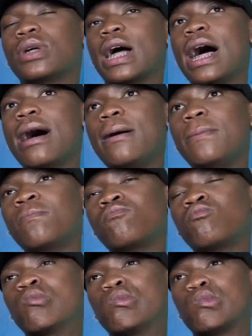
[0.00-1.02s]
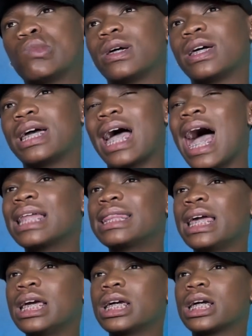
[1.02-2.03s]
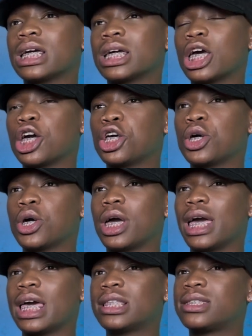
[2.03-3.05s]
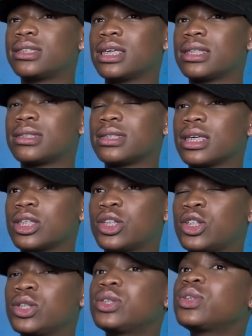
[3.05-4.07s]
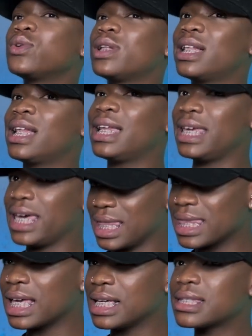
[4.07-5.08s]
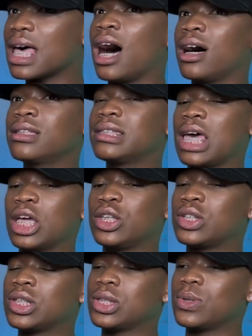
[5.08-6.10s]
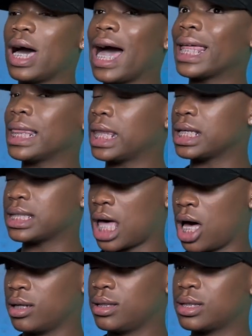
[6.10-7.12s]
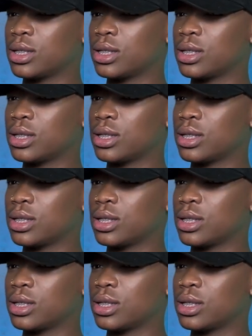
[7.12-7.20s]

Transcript: I think it's just to clear things out and just to iron things out.